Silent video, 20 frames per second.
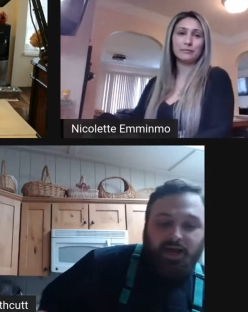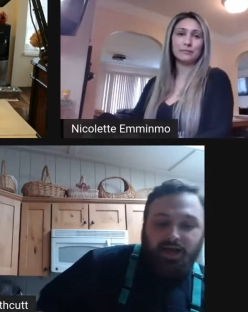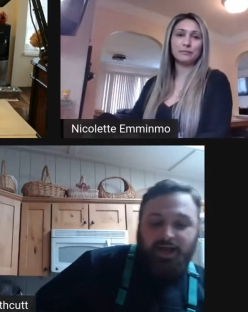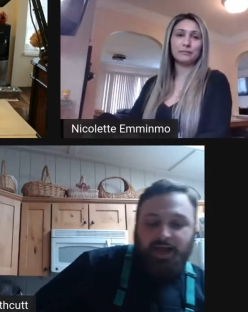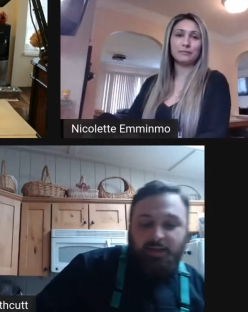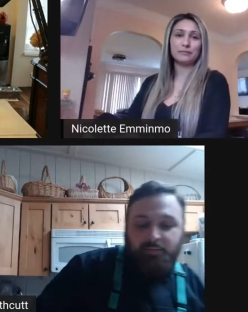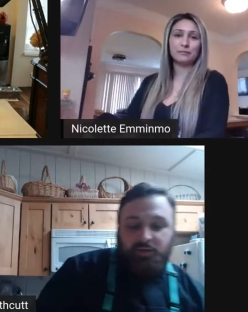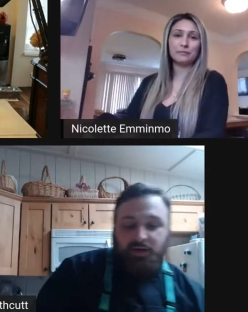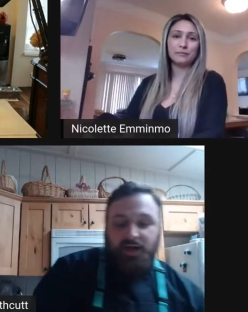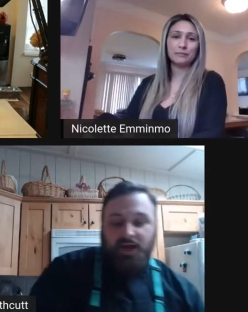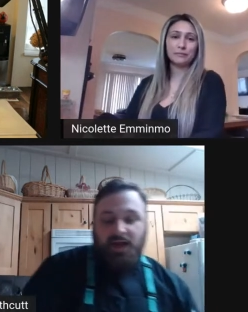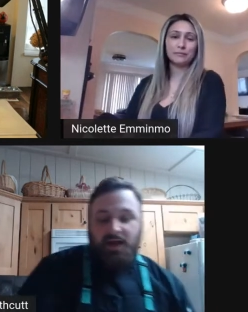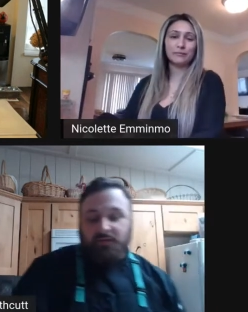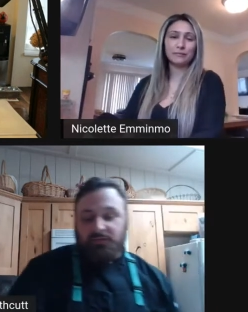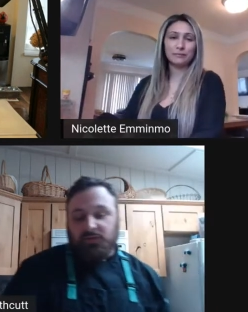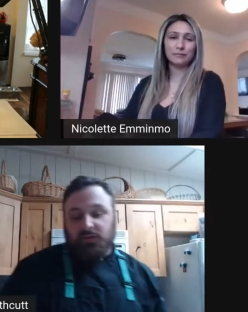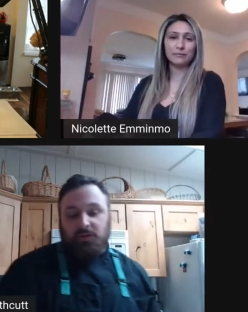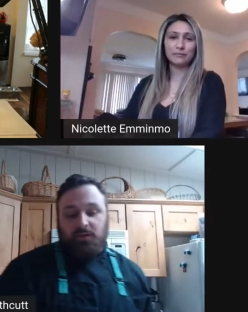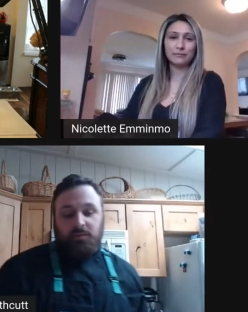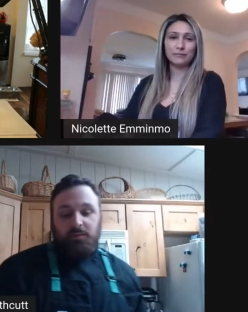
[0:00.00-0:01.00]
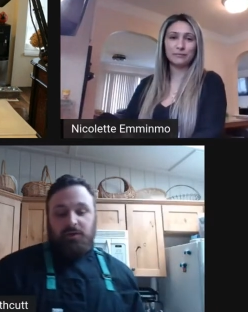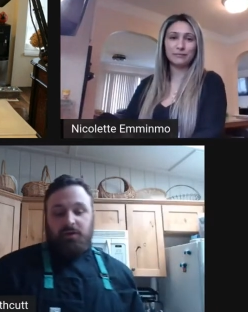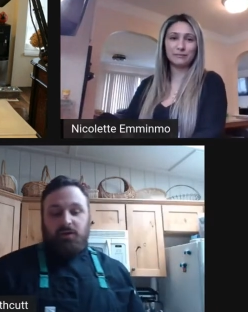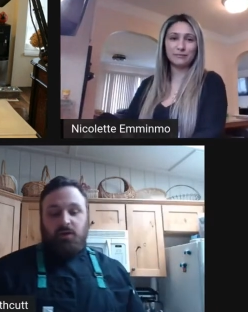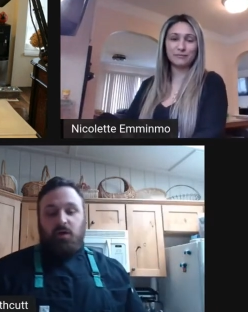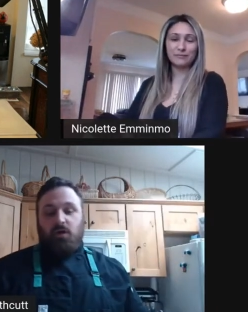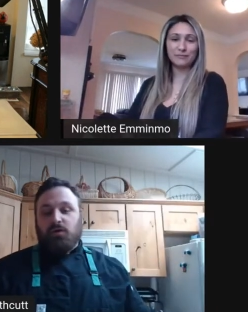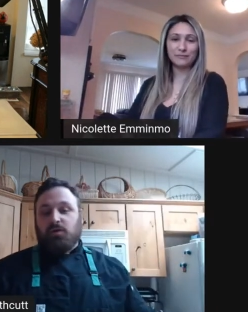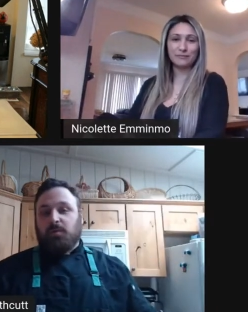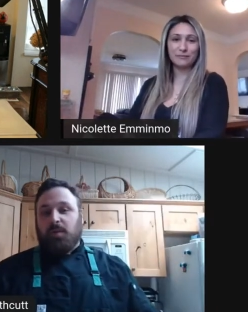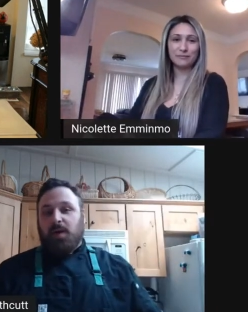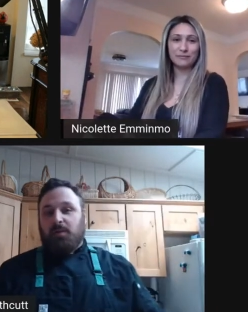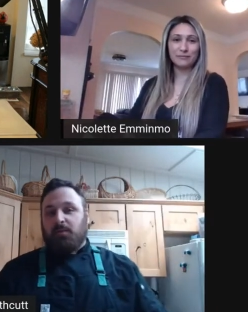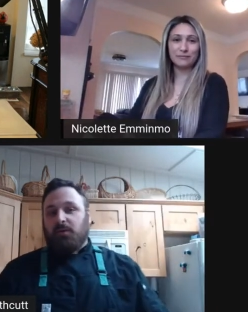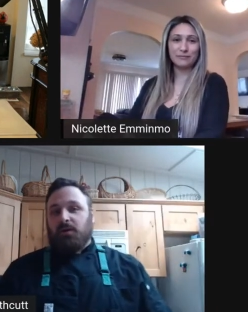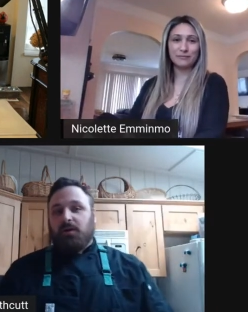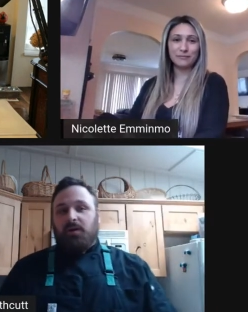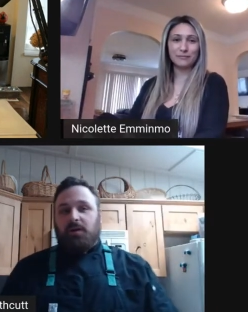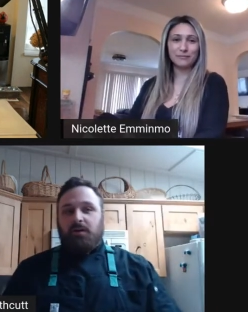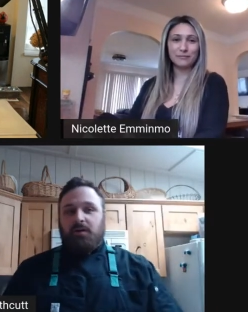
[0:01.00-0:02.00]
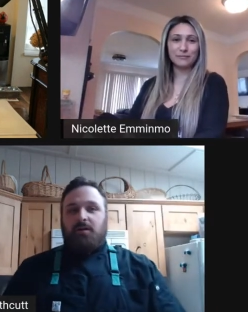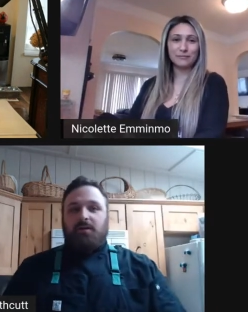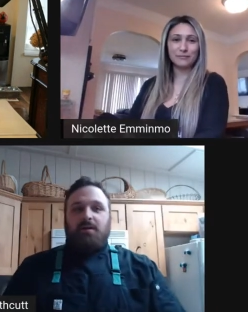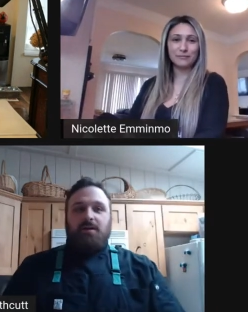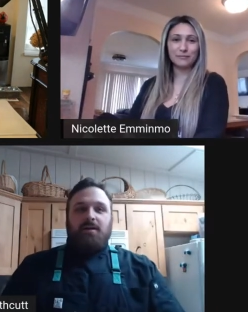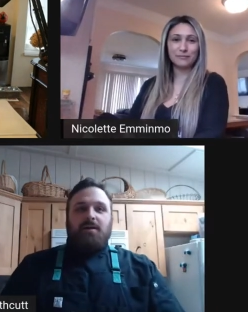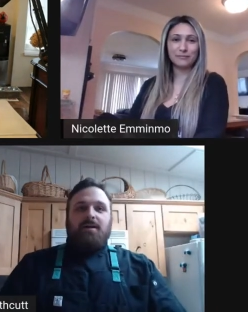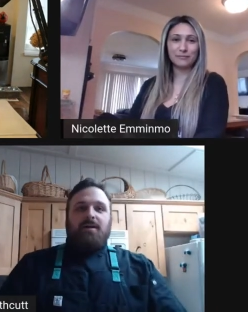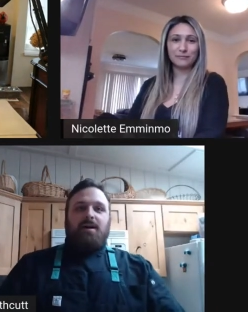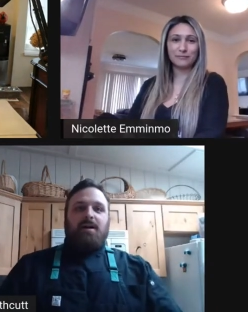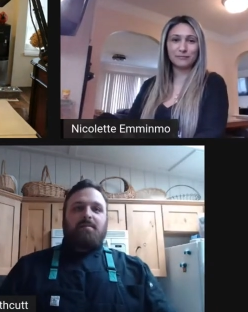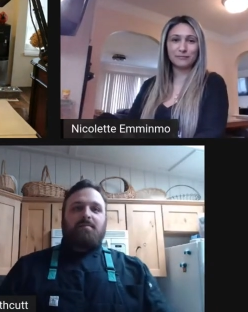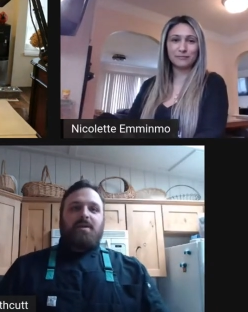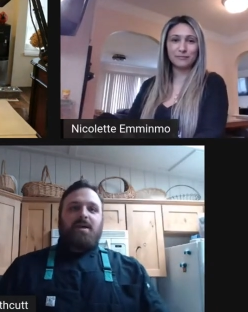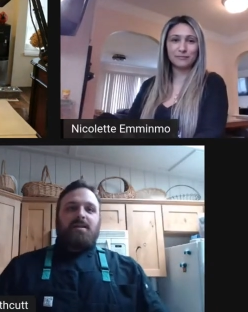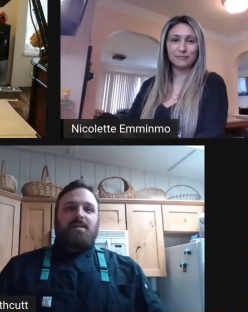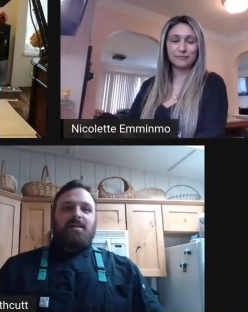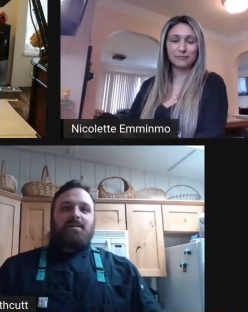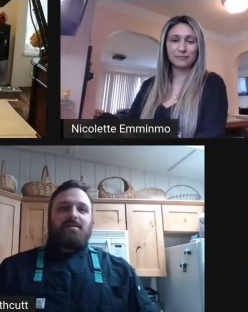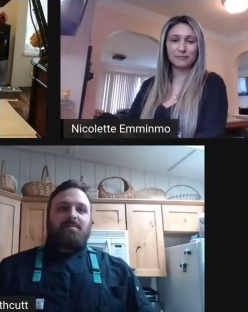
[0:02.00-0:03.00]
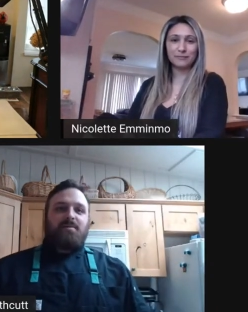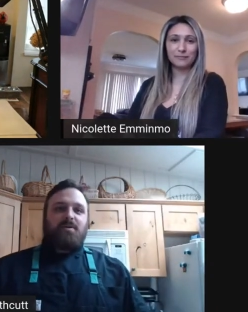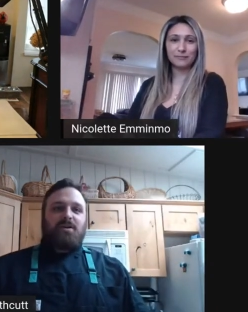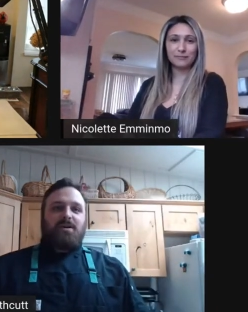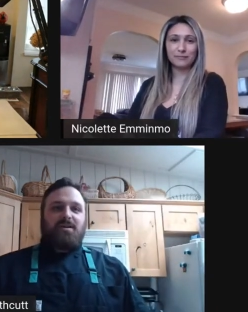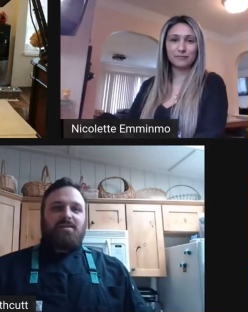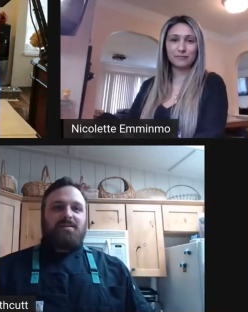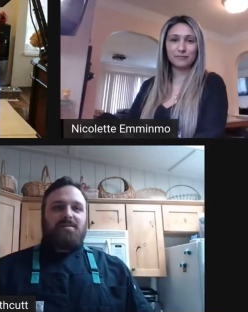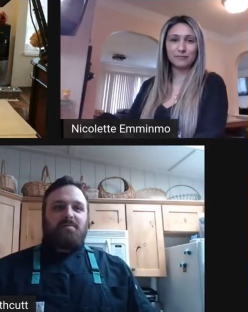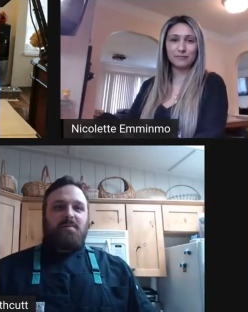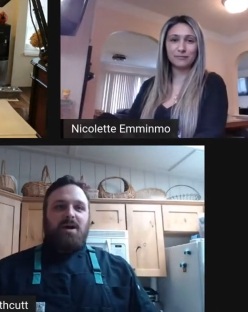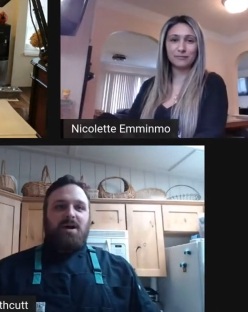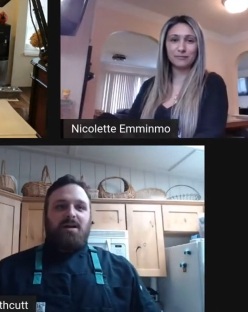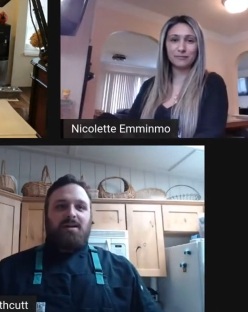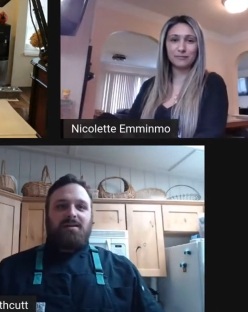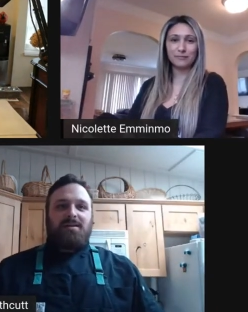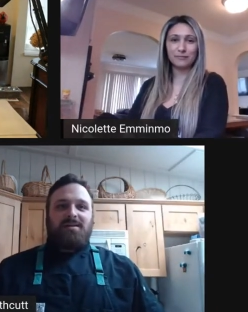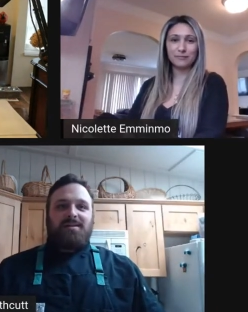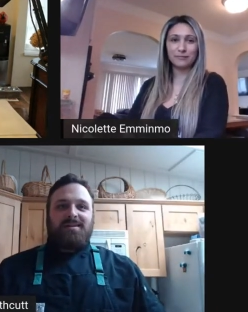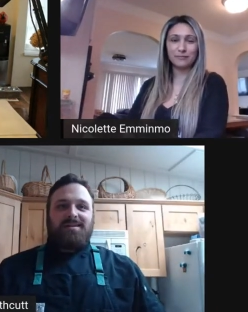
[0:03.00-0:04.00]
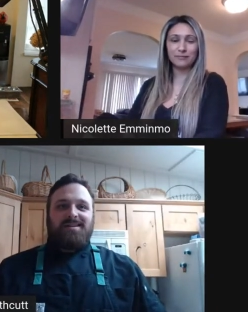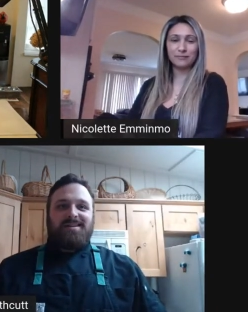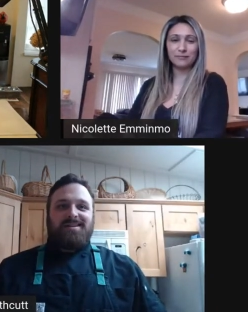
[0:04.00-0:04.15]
Speaker 1: I happen to have a little bit of ghost pepper here. I might like to put into mine